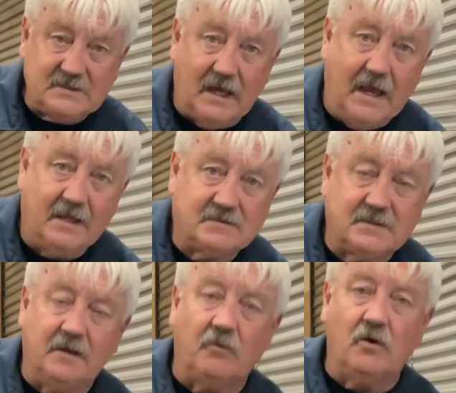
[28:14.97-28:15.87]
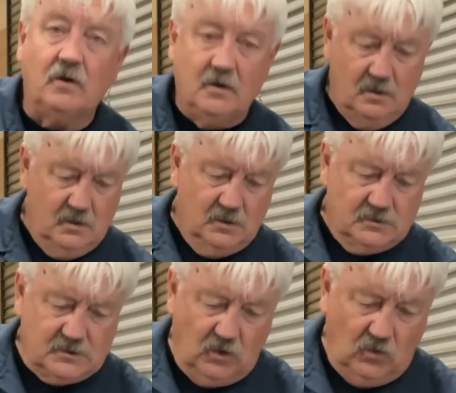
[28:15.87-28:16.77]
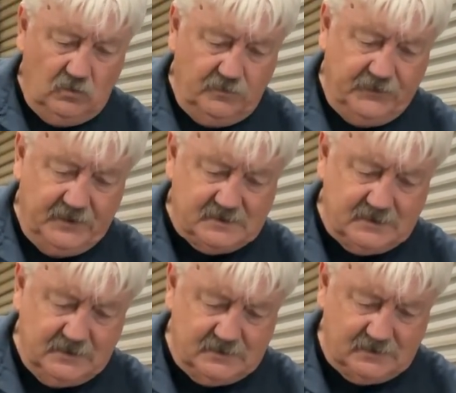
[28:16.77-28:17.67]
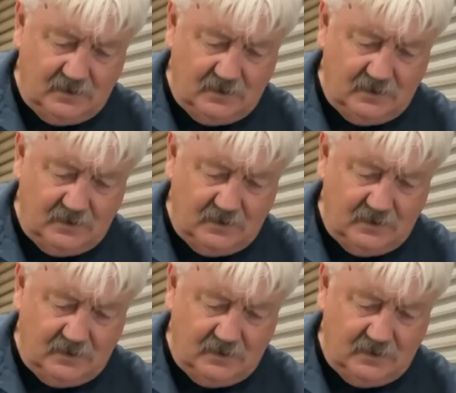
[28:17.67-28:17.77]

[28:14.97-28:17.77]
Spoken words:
a hand seamer. So this is,